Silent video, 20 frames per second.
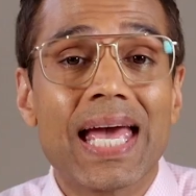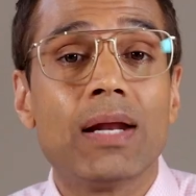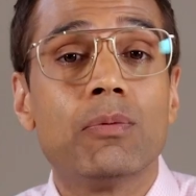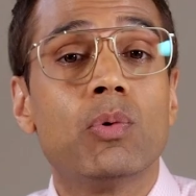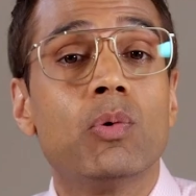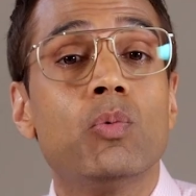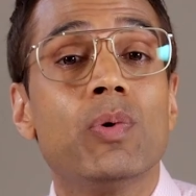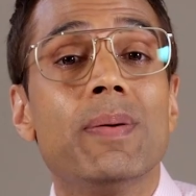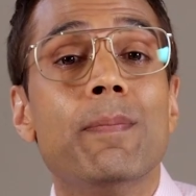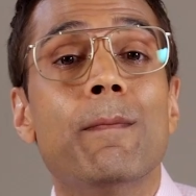And
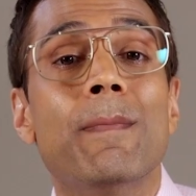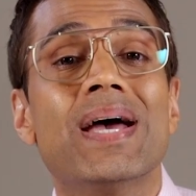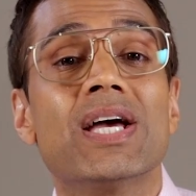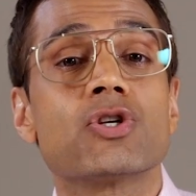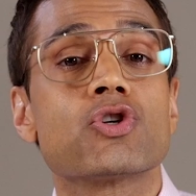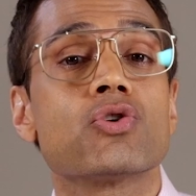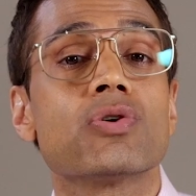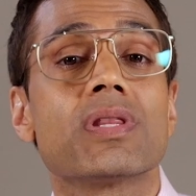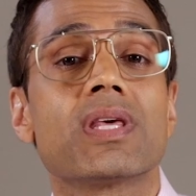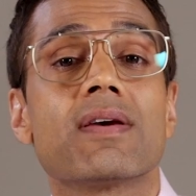when we
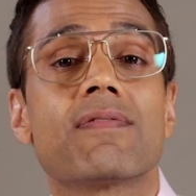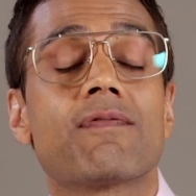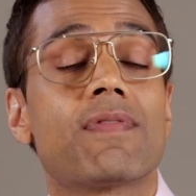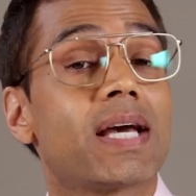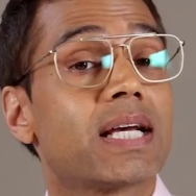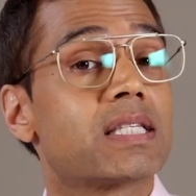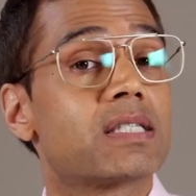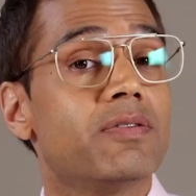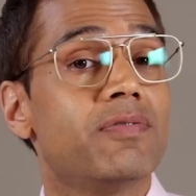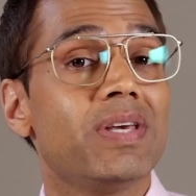measure the
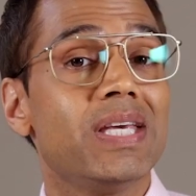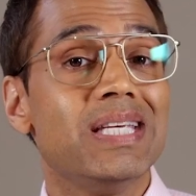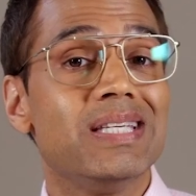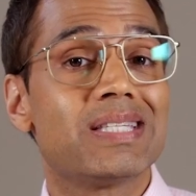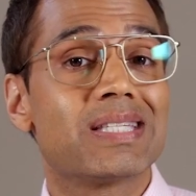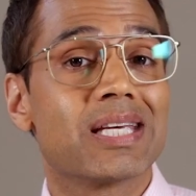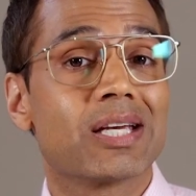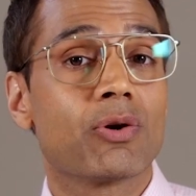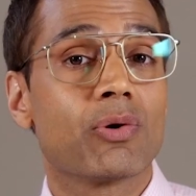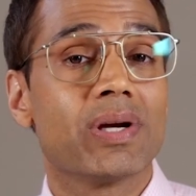effects of e
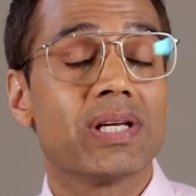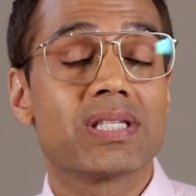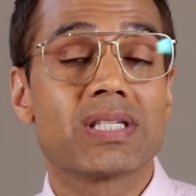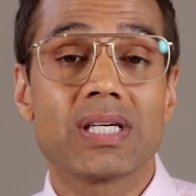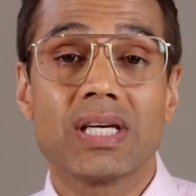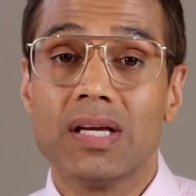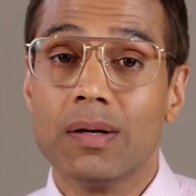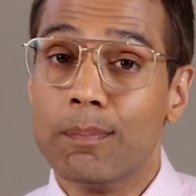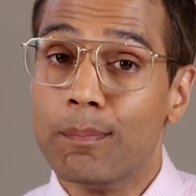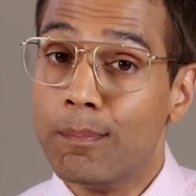
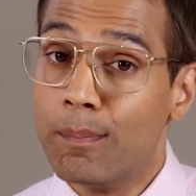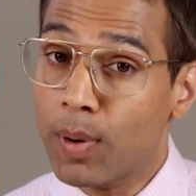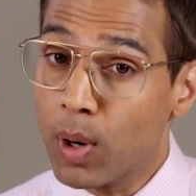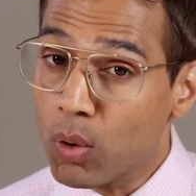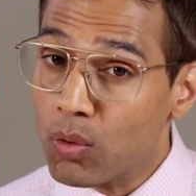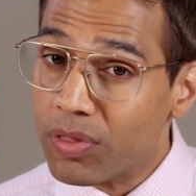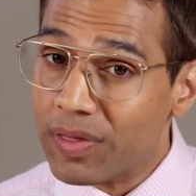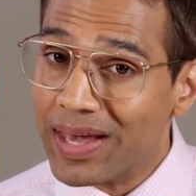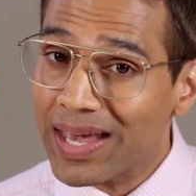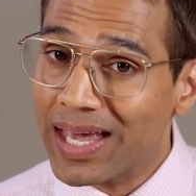cigarettes in
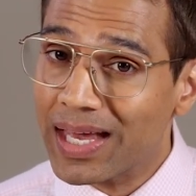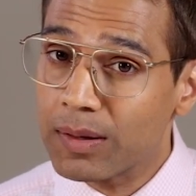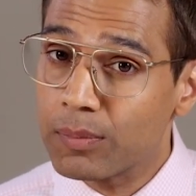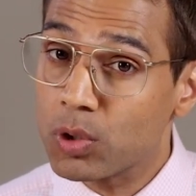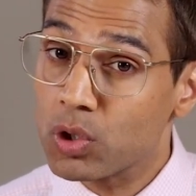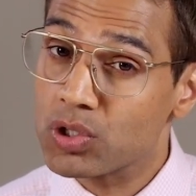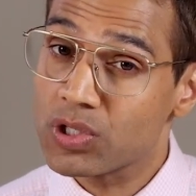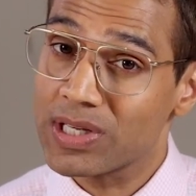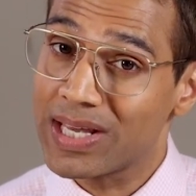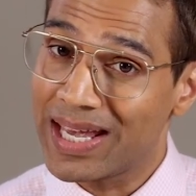both
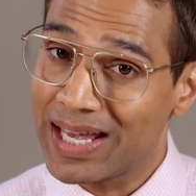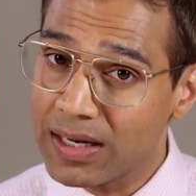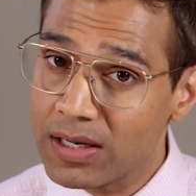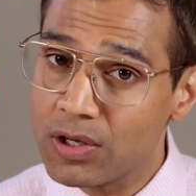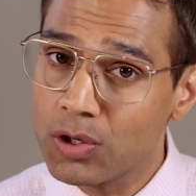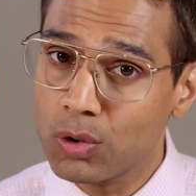animals and